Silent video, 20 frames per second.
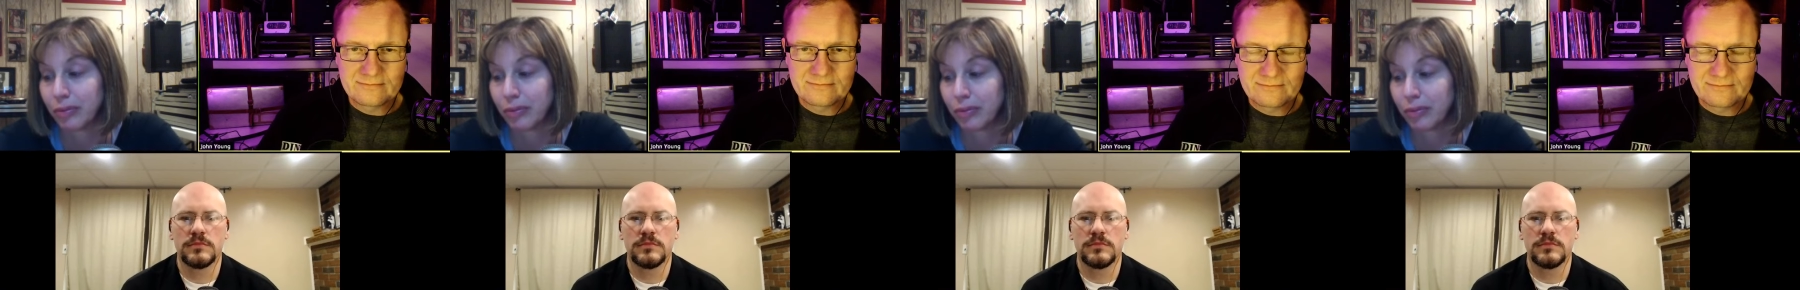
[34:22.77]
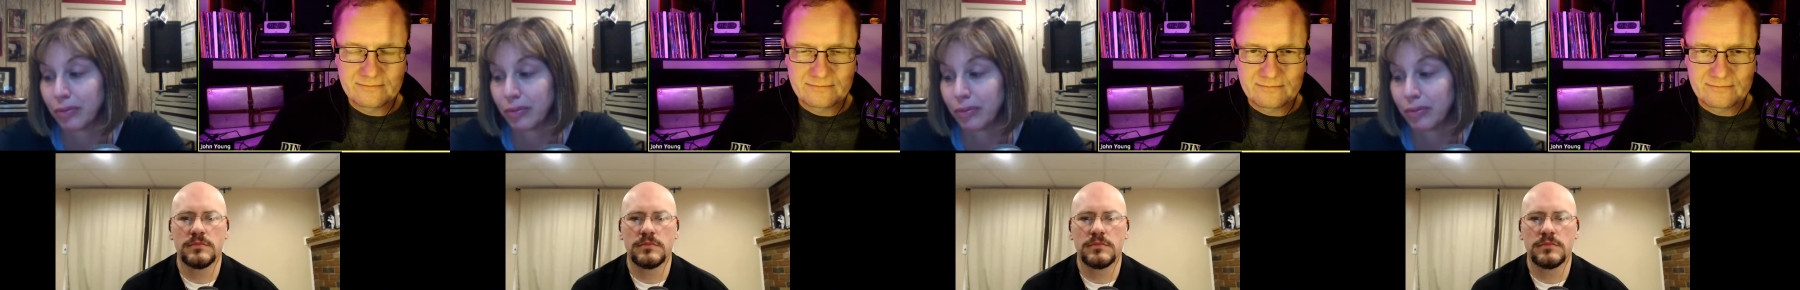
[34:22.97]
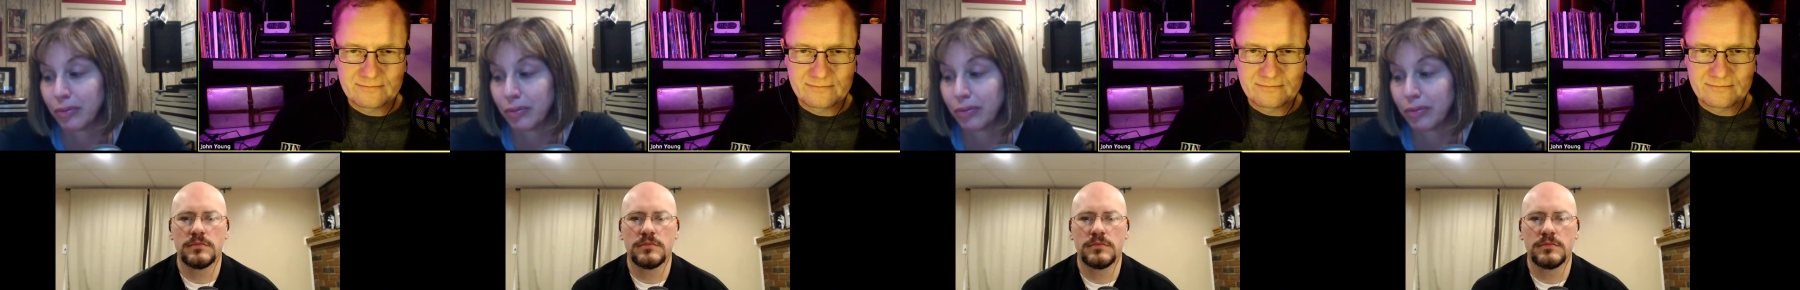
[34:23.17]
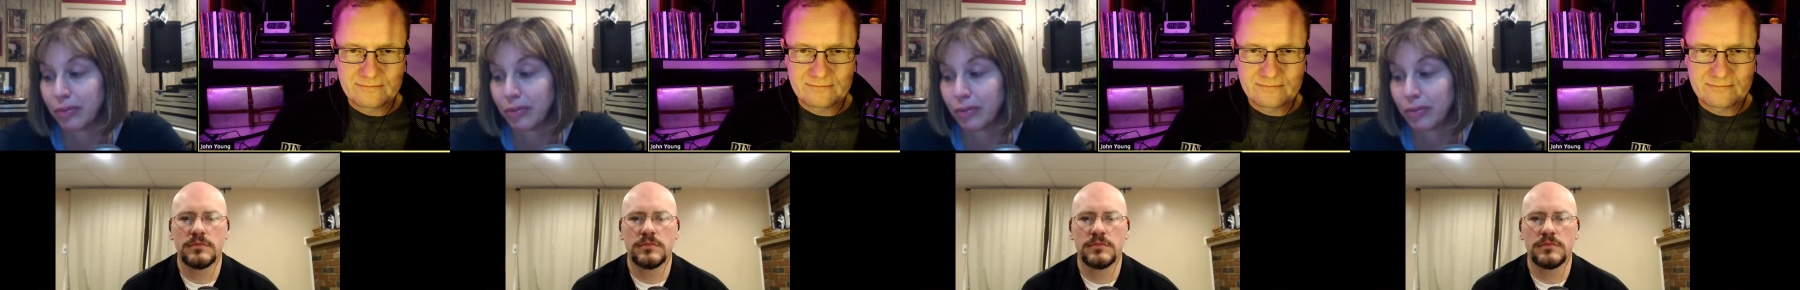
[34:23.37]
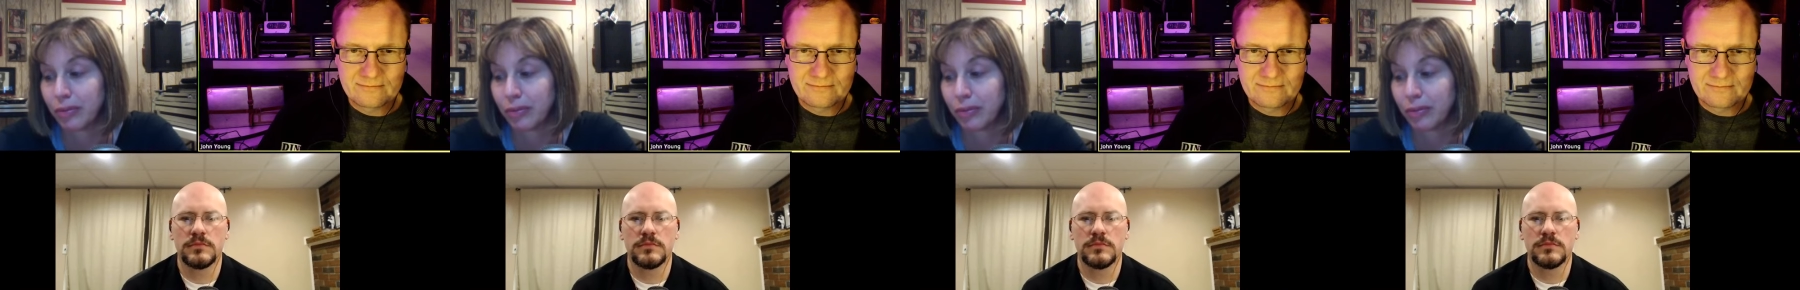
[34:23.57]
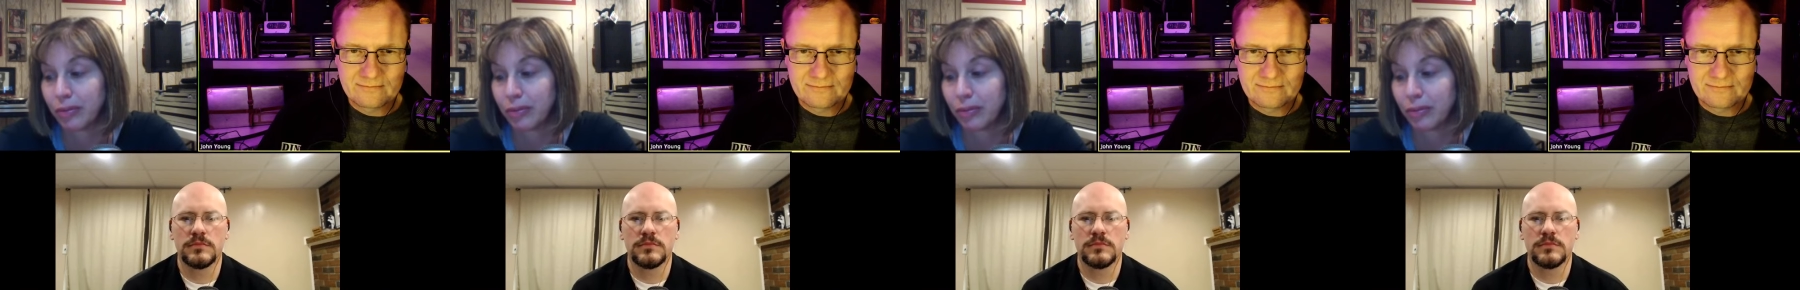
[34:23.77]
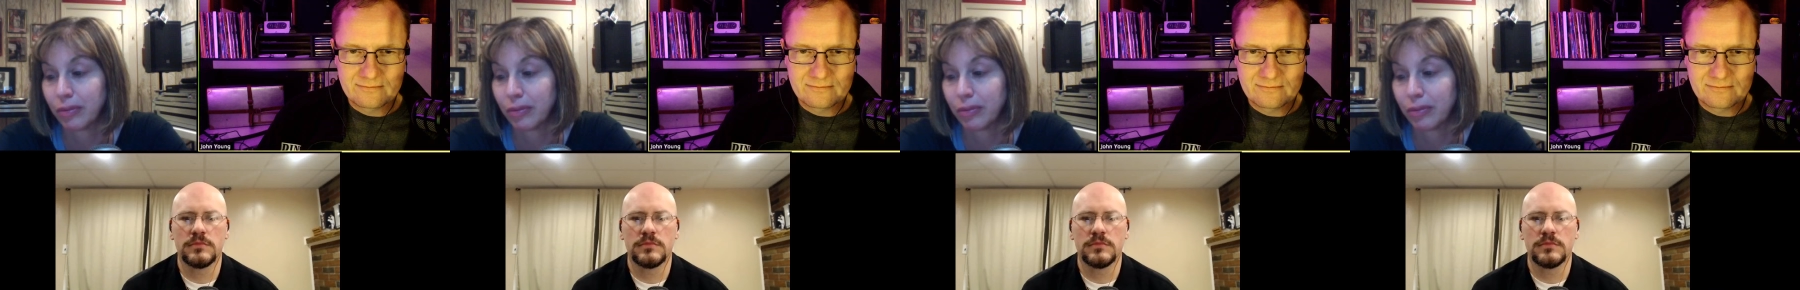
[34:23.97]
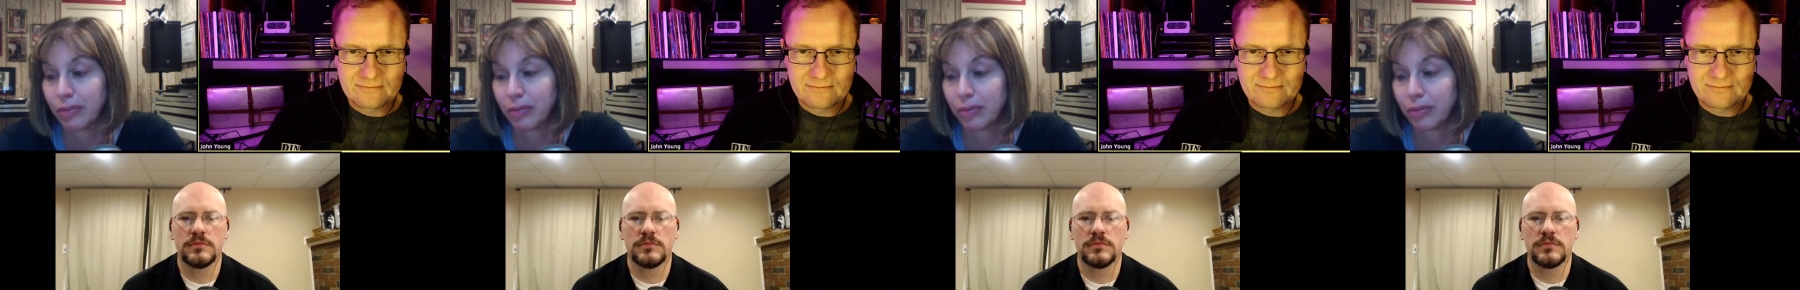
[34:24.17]

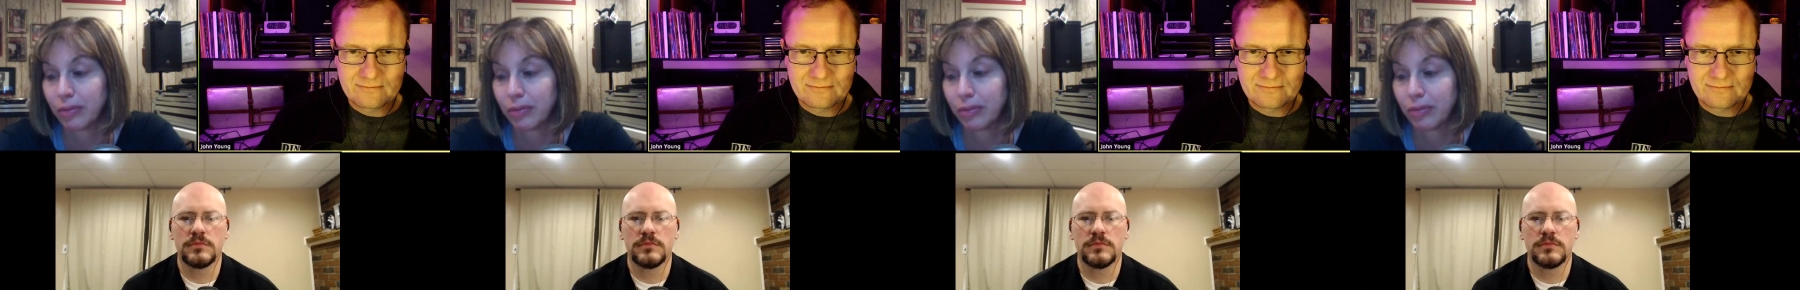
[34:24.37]
(no one is talking)